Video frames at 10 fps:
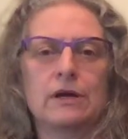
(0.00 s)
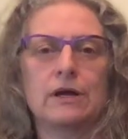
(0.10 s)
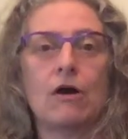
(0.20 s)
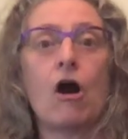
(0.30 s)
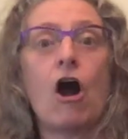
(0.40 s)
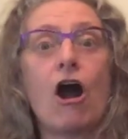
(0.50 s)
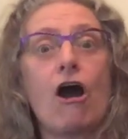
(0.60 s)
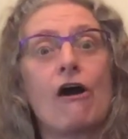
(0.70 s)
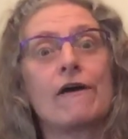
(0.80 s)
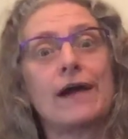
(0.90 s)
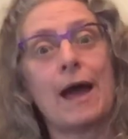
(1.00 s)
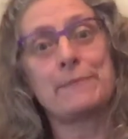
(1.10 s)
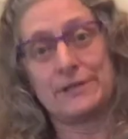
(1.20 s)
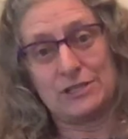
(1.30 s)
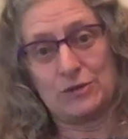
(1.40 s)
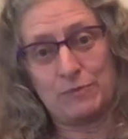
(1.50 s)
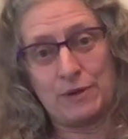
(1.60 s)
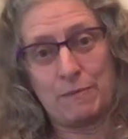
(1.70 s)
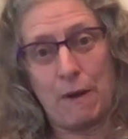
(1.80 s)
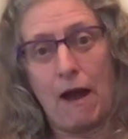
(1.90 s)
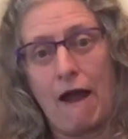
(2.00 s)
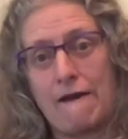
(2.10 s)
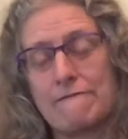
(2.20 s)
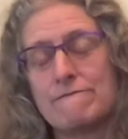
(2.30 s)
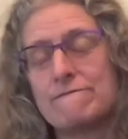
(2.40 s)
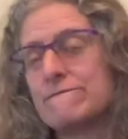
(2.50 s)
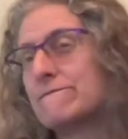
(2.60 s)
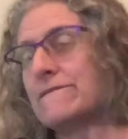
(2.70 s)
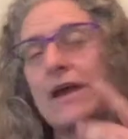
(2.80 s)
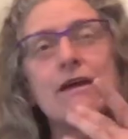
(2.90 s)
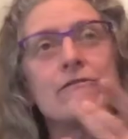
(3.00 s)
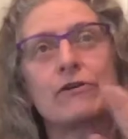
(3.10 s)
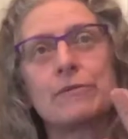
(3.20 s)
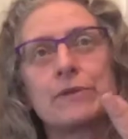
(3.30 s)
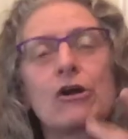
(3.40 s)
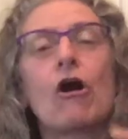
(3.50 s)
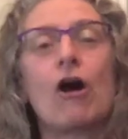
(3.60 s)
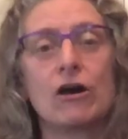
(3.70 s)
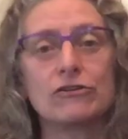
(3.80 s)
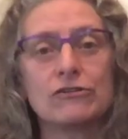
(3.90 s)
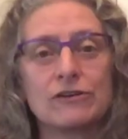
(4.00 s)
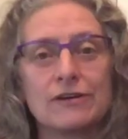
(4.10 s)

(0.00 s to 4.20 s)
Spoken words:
Now R happens to be my favorite because